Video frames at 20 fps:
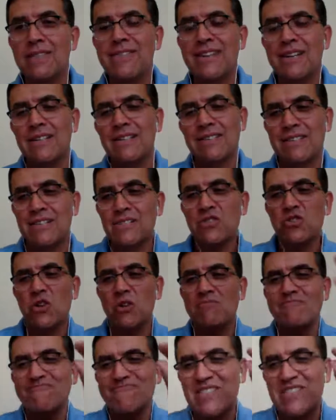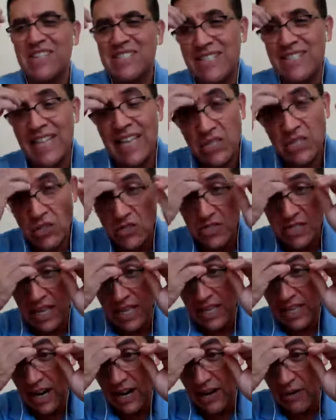There's some translations
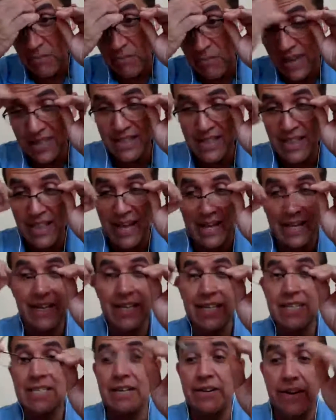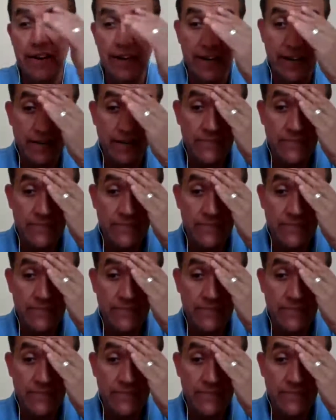that are made like literally.